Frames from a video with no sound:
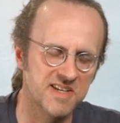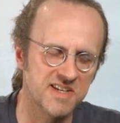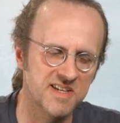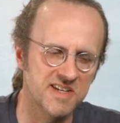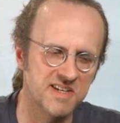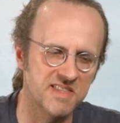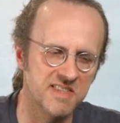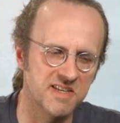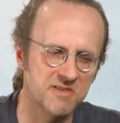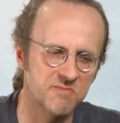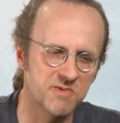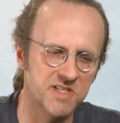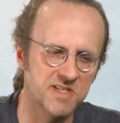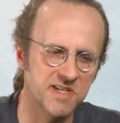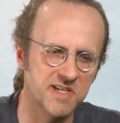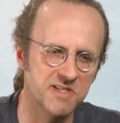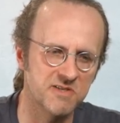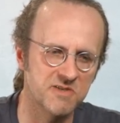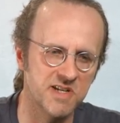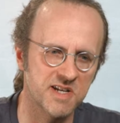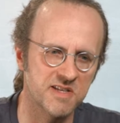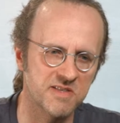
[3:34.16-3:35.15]
And then we
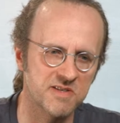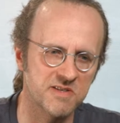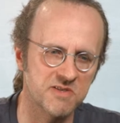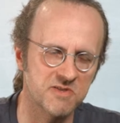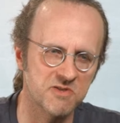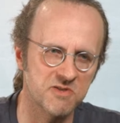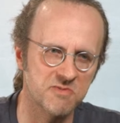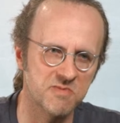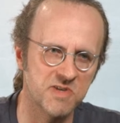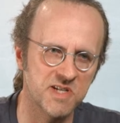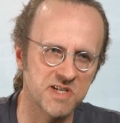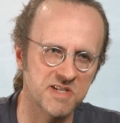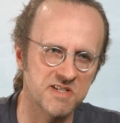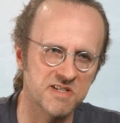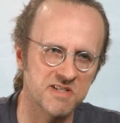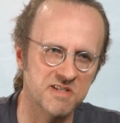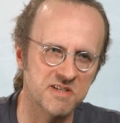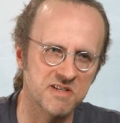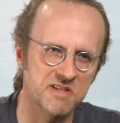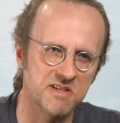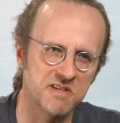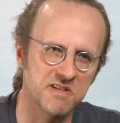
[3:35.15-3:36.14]
sat together in Tübingen
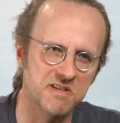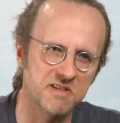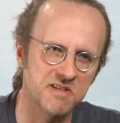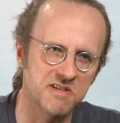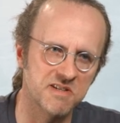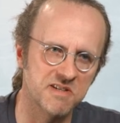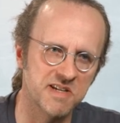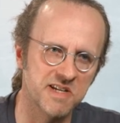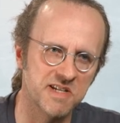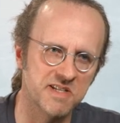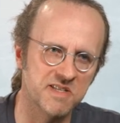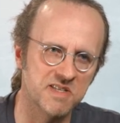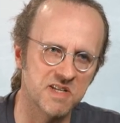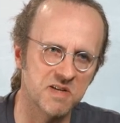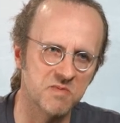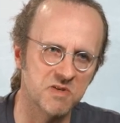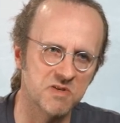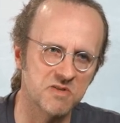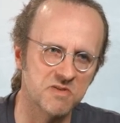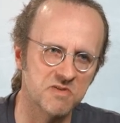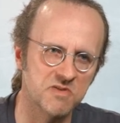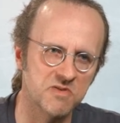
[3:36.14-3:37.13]
in late
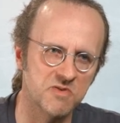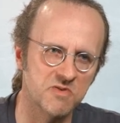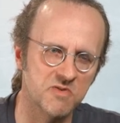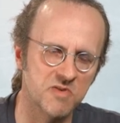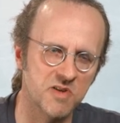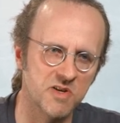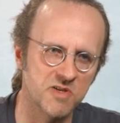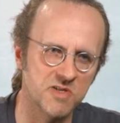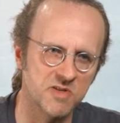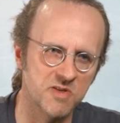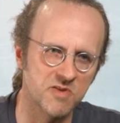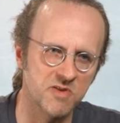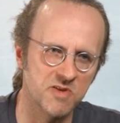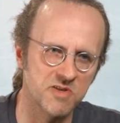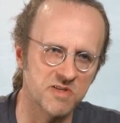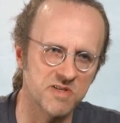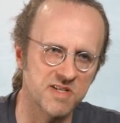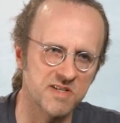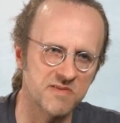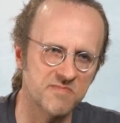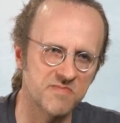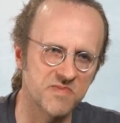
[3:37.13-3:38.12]
summer
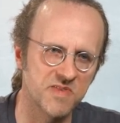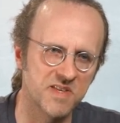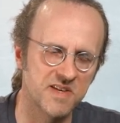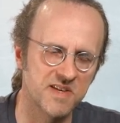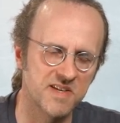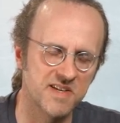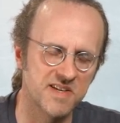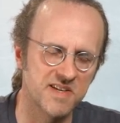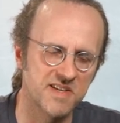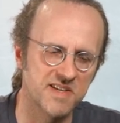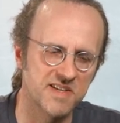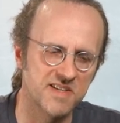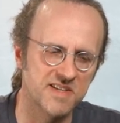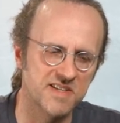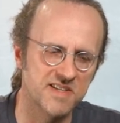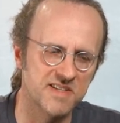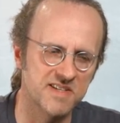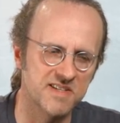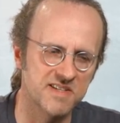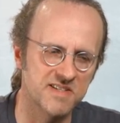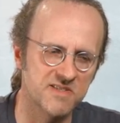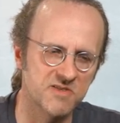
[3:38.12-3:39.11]
2013,
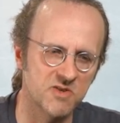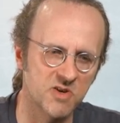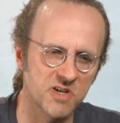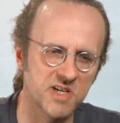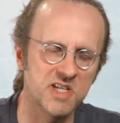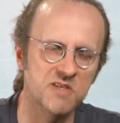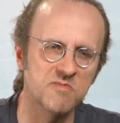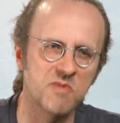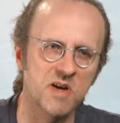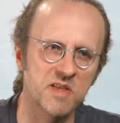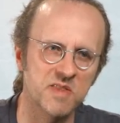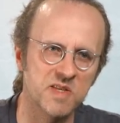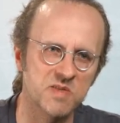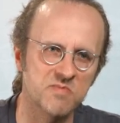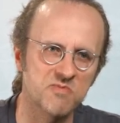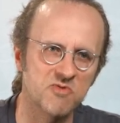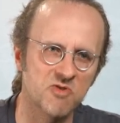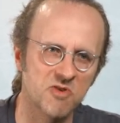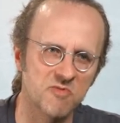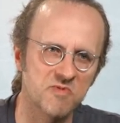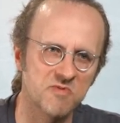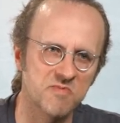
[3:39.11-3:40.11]
talking about this
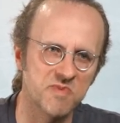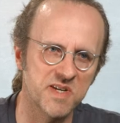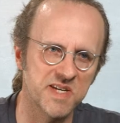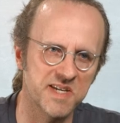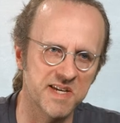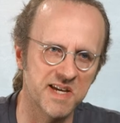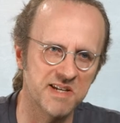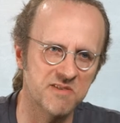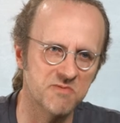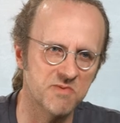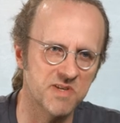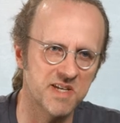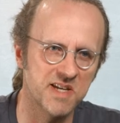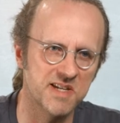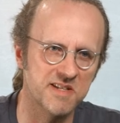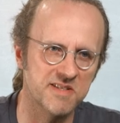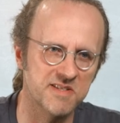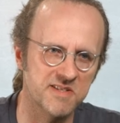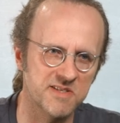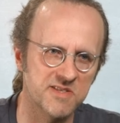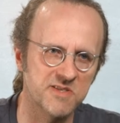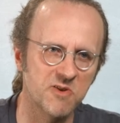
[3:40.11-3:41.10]
problem again. We
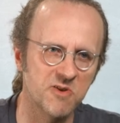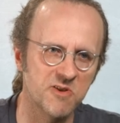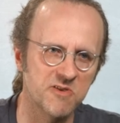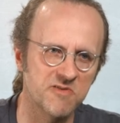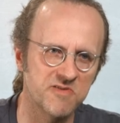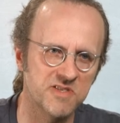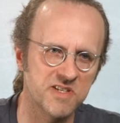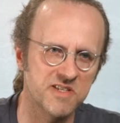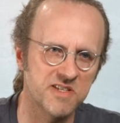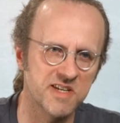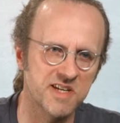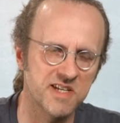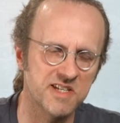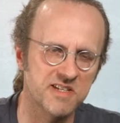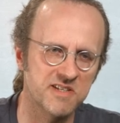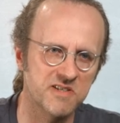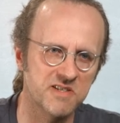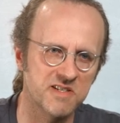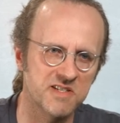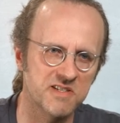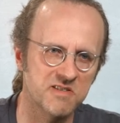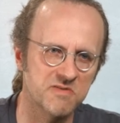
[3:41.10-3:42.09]
hadn't solved it yet.
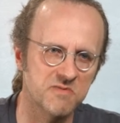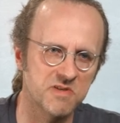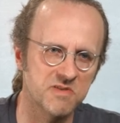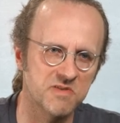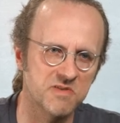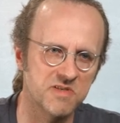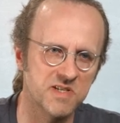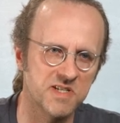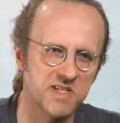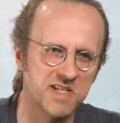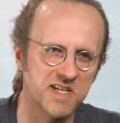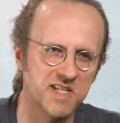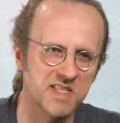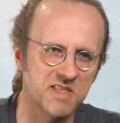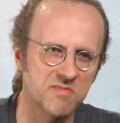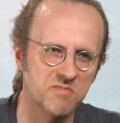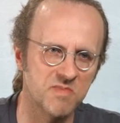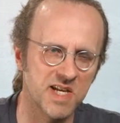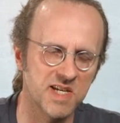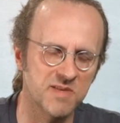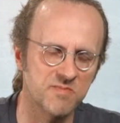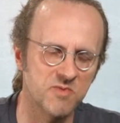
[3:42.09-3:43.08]
We were sitting at the
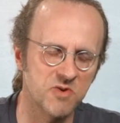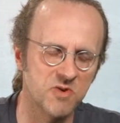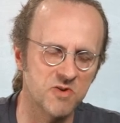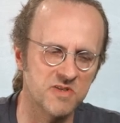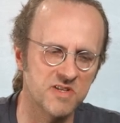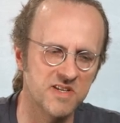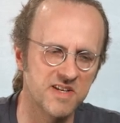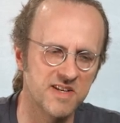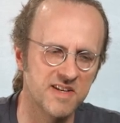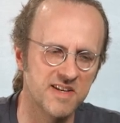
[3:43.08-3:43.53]
blackboard,